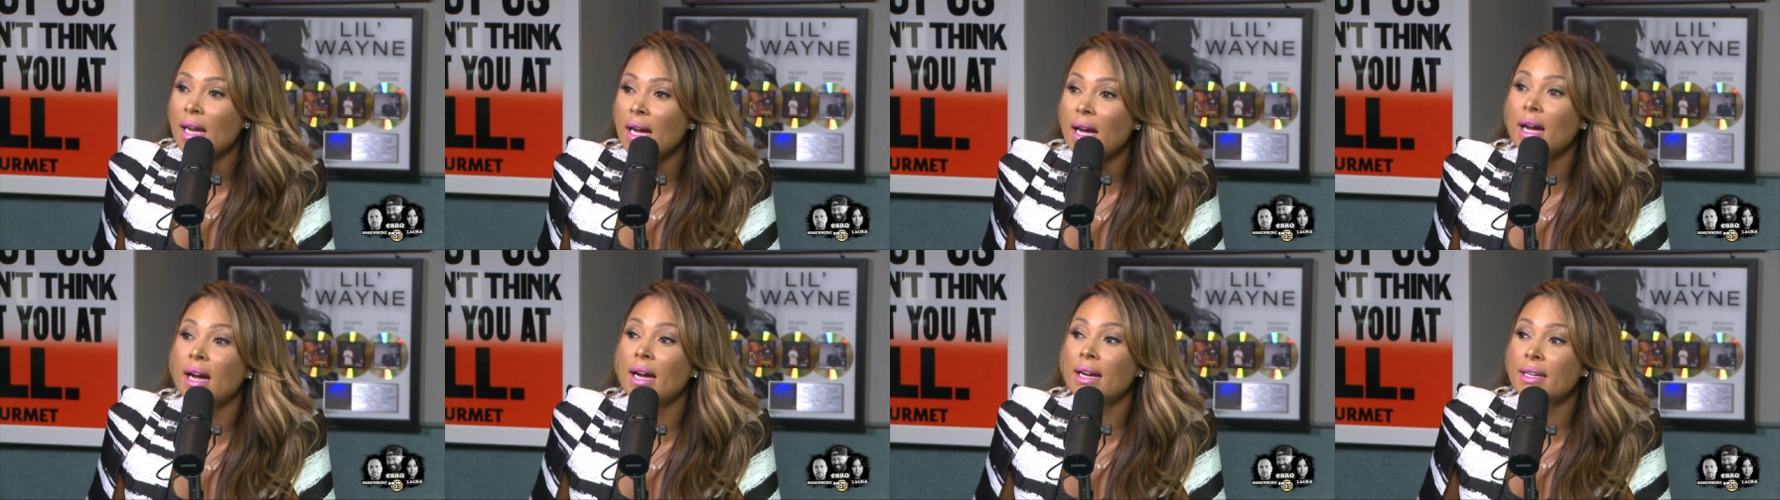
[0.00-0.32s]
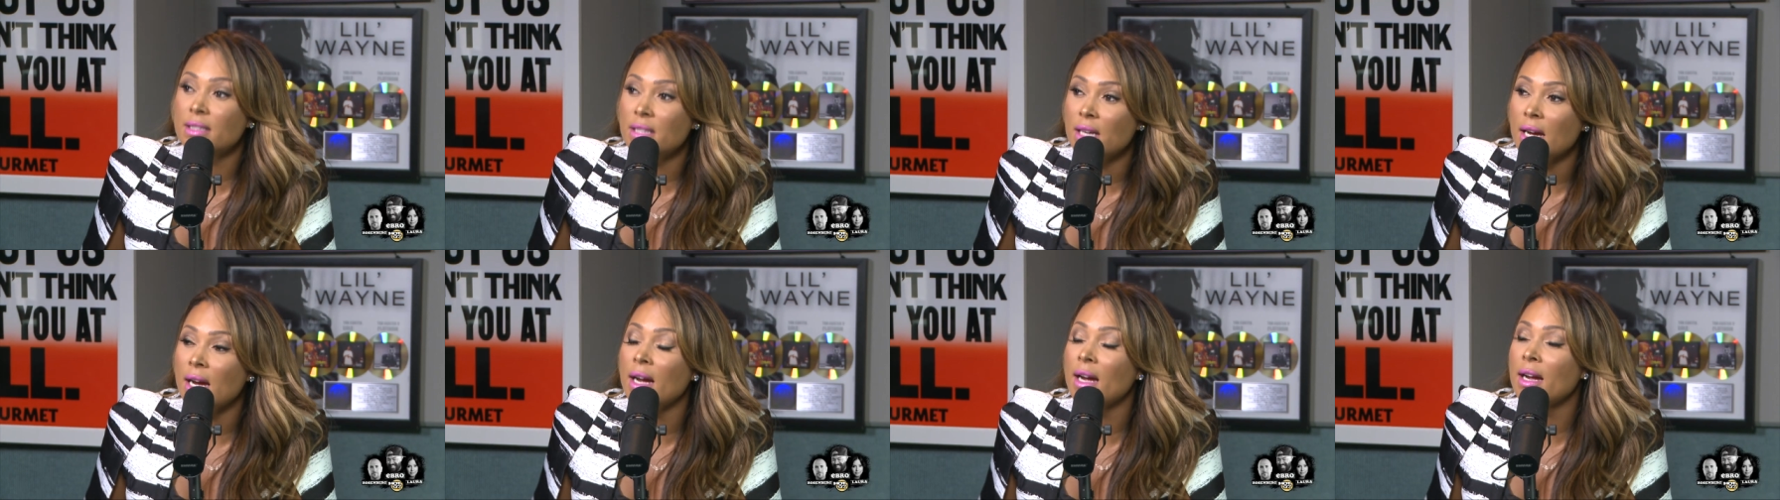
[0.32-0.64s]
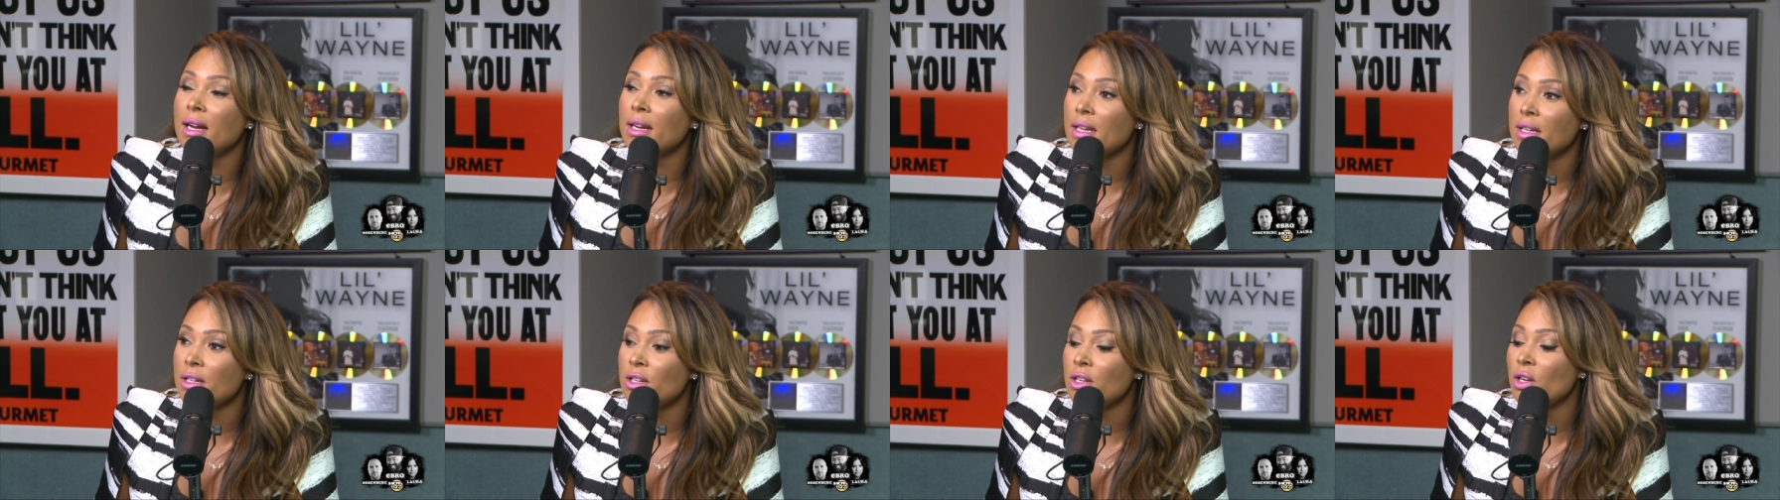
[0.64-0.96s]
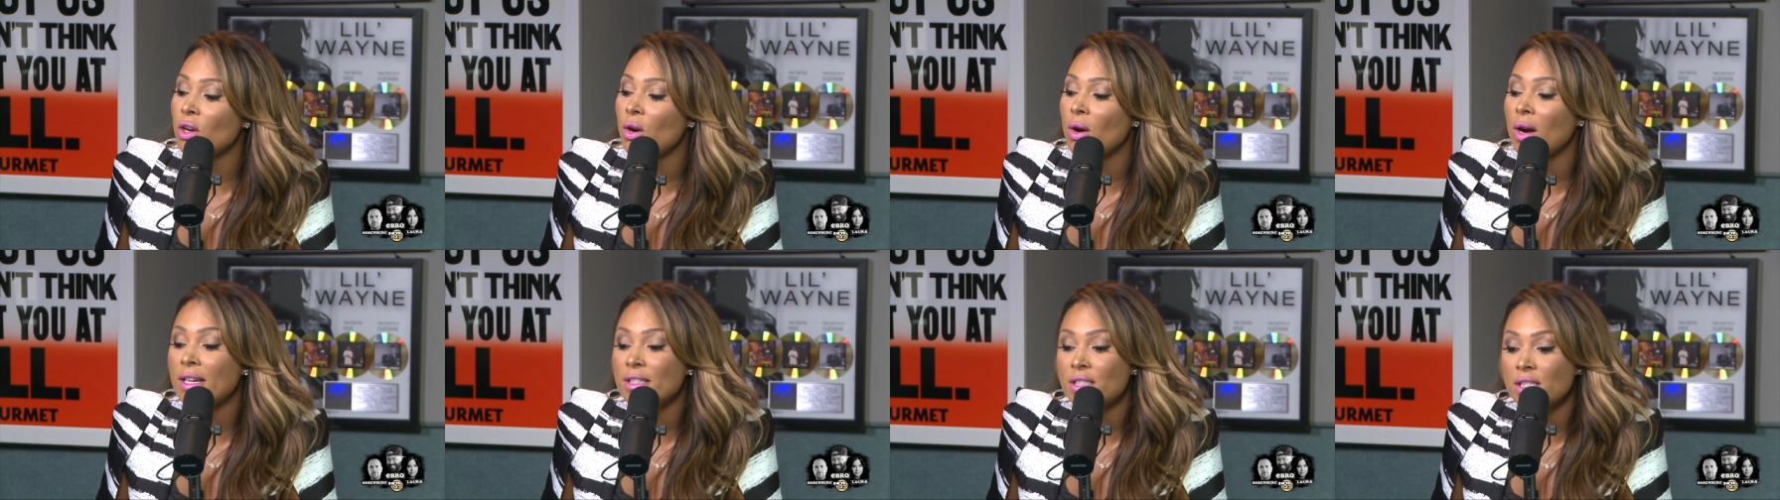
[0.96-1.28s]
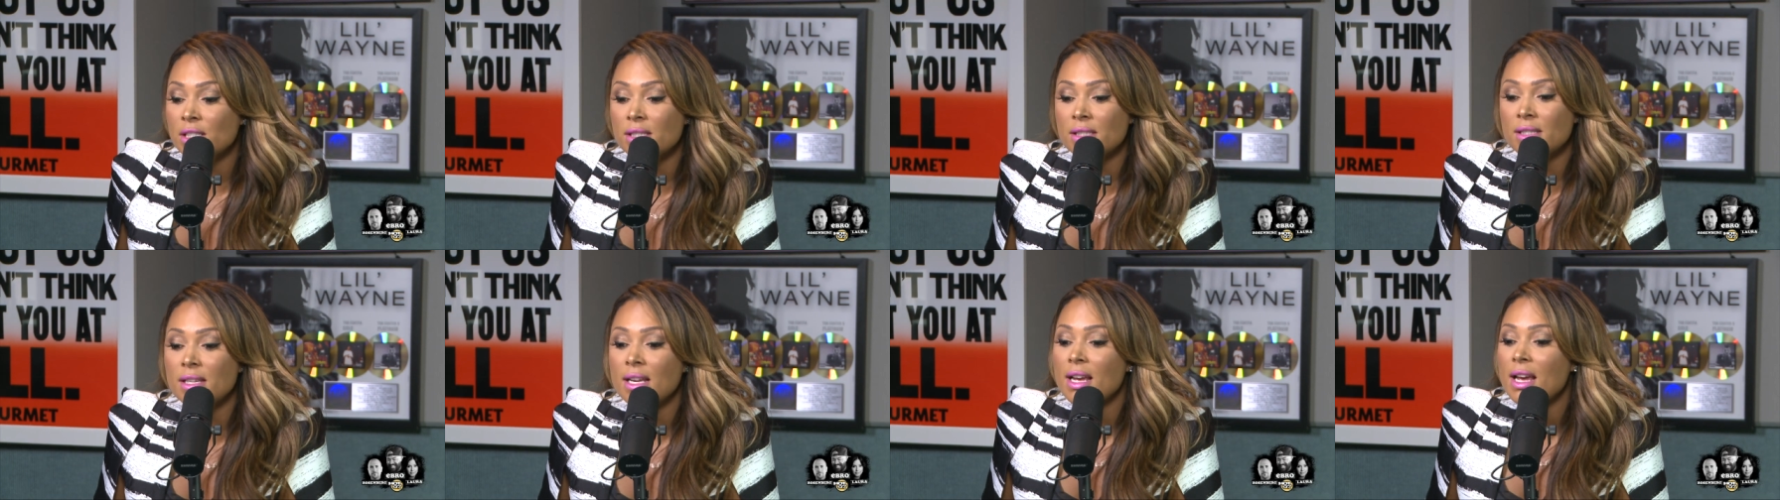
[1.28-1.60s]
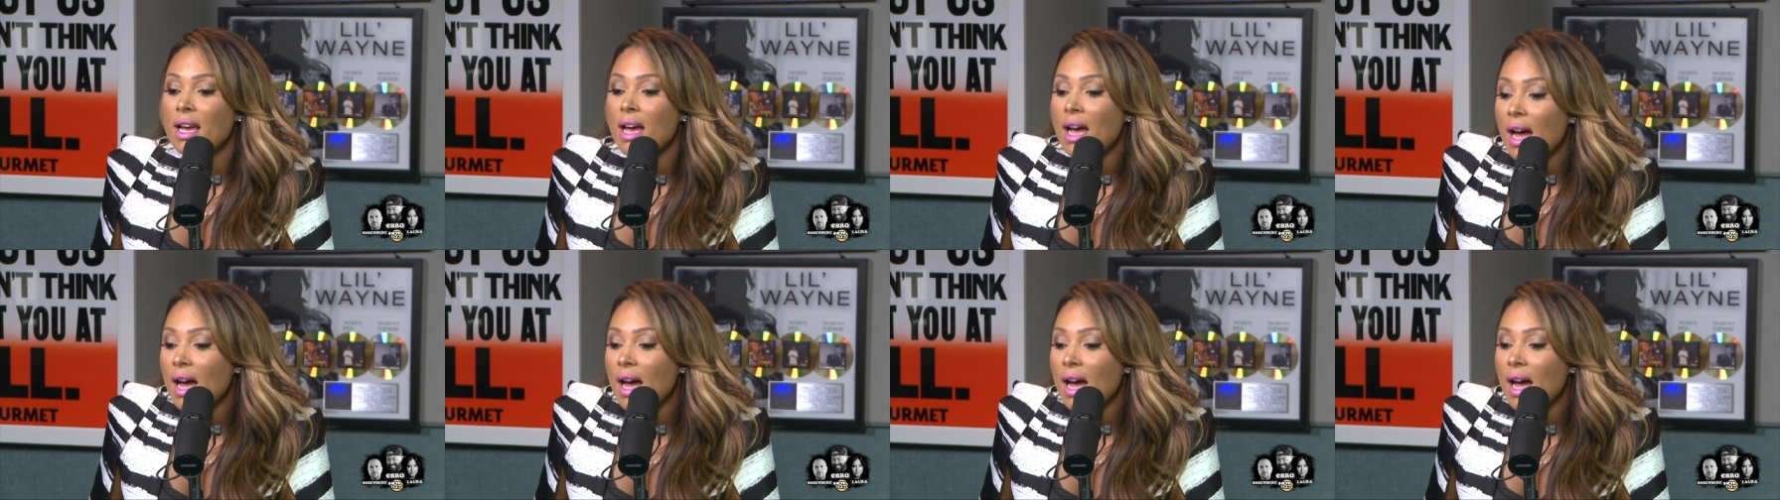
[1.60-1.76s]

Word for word: Yeah. I, I, you know, I just,